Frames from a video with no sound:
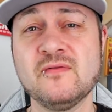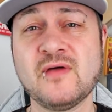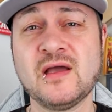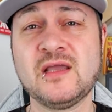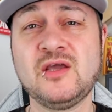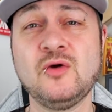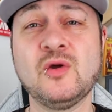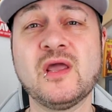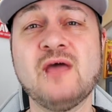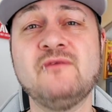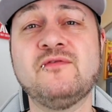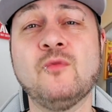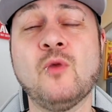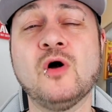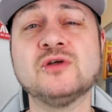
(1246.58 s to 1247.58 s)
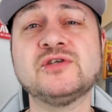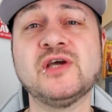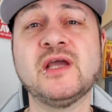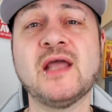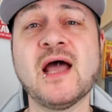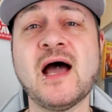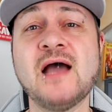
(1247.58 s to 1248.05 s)
Thank you again for
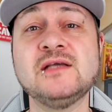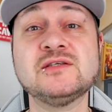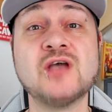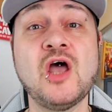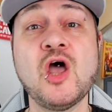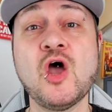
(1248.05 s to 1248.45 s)
watching, guys.